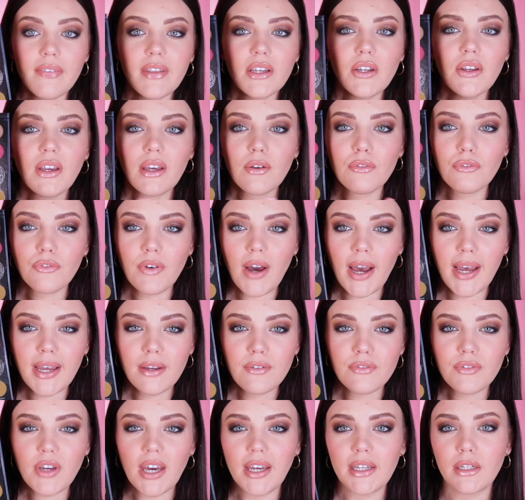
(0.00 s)
And then you get
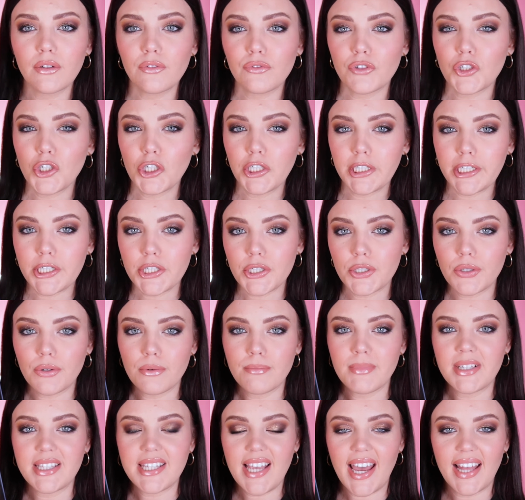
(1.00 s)
five kind of traditional
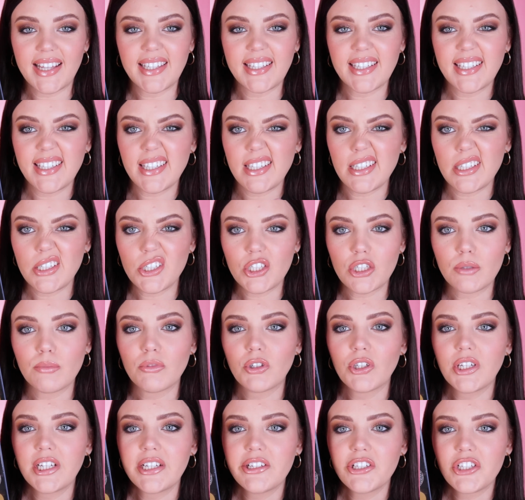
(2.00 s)
metallic-y
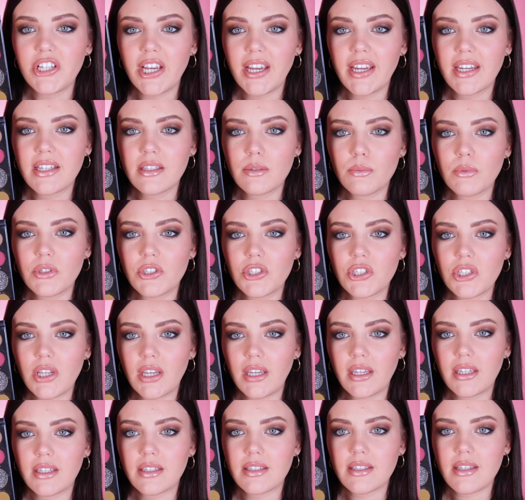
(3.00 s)
shimmery shades, which
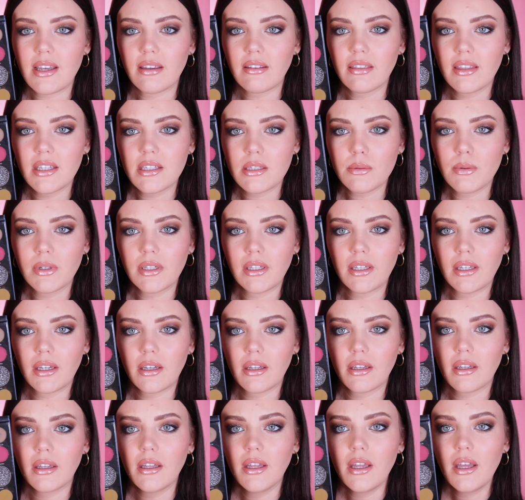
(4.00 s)
is like this one
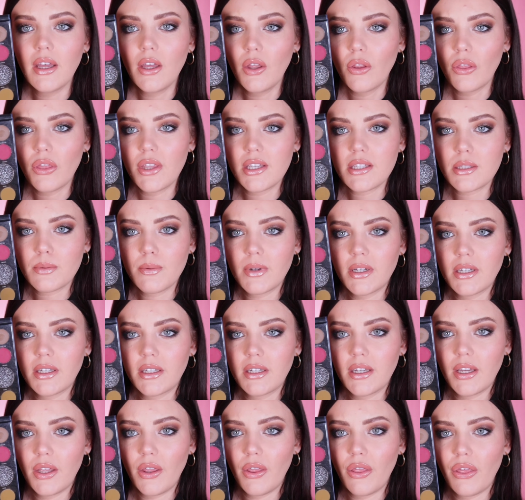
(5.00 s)
here, this
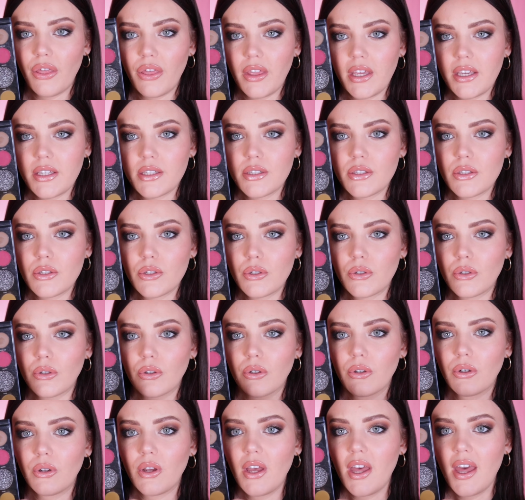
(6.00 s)
one, these
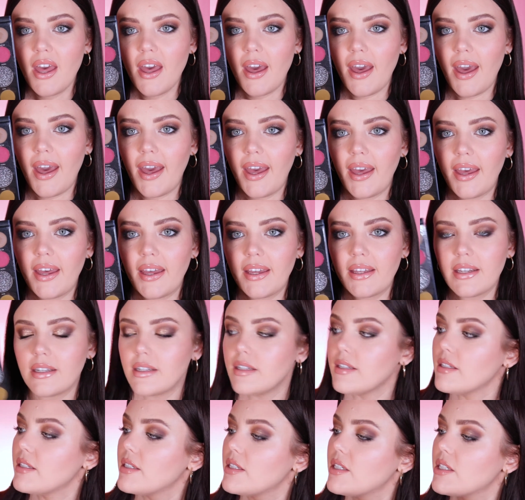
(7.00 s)
two,
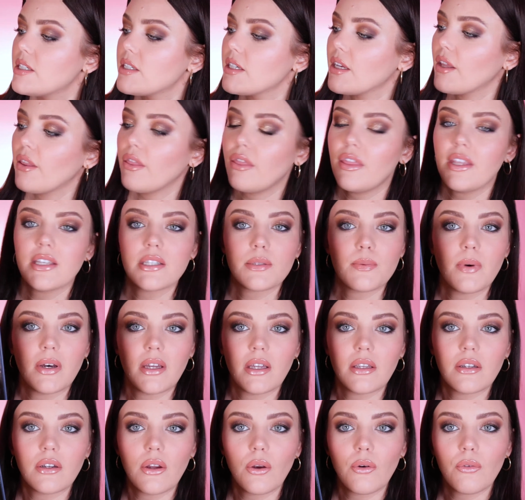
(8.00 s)
and this
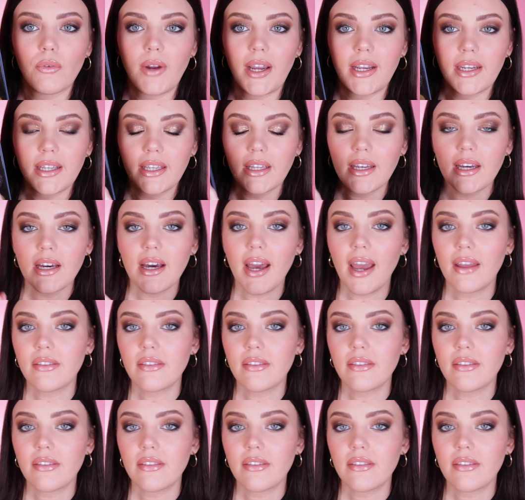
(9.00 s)
one right here.